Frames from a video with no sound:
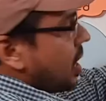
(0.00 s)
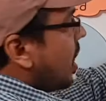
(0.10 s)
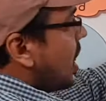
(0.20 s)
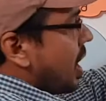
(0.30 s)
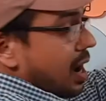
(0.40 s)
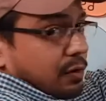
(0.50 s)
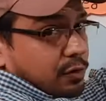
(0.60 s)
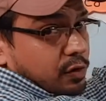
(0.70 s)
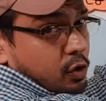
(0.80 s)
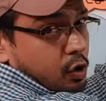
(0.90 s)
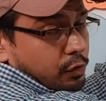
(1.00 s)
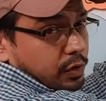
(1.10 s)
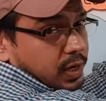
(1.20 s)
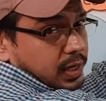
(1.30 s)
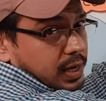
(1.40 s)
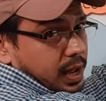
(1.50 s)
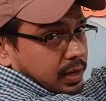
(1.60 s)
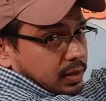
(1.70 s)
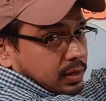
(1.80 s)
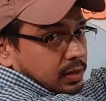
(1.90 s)
half of a
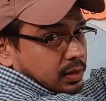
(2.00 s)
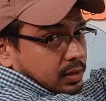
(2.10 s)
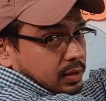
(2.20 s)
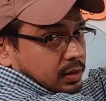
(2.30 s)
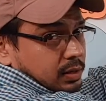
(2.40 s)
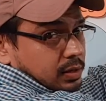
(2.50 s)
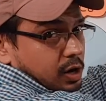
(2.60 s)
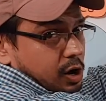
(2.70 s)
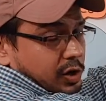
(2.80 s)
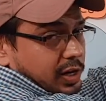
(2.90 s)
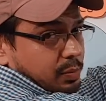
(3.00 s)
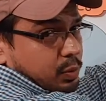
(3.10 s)
rectangle. Now how can I